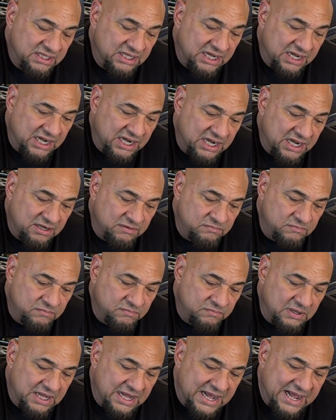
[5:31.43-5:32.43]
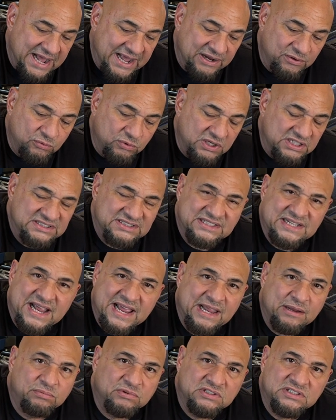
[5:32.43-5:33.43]
I wasn't
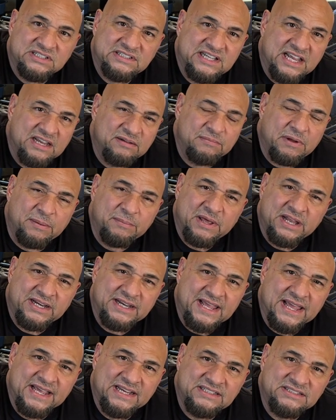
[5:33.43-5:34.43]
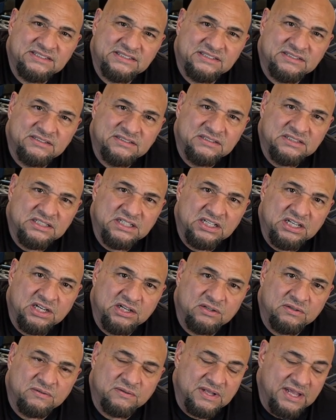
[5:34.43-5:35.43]
able to take my medication, you
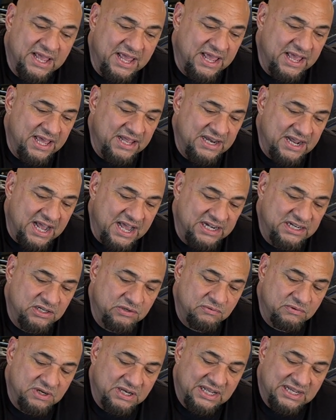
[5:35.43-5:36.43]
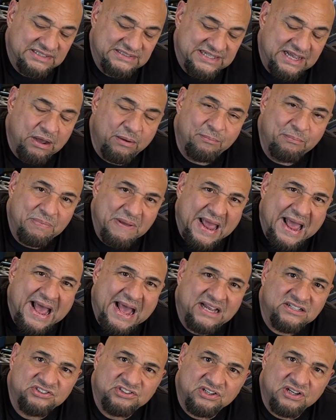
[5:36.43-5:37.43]
know. And I didn't realize how
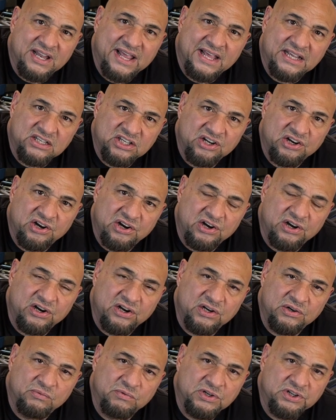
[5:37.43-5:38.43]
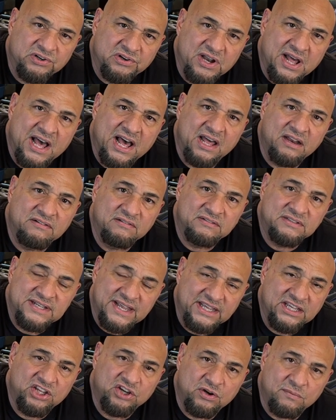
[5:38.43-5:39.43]
bad your leg could hurt when you're not
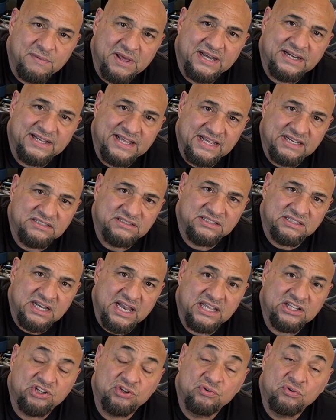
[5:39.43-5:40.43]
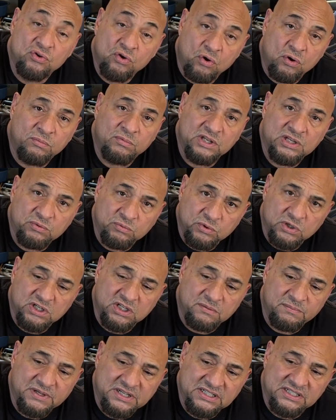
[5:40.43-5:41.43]
taking your medication like you normally
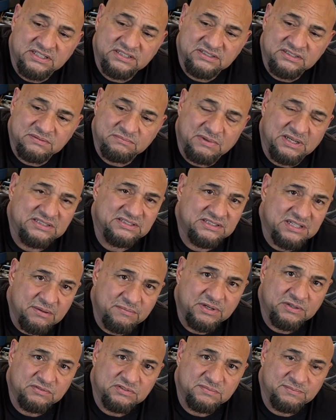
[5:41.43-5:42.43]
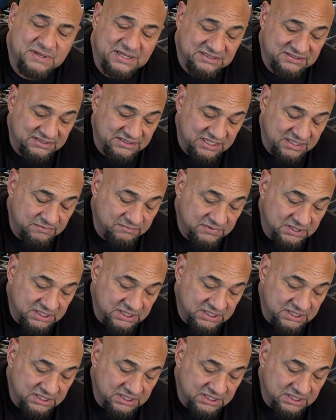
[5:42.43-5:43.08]
would, because my stomach was messed up.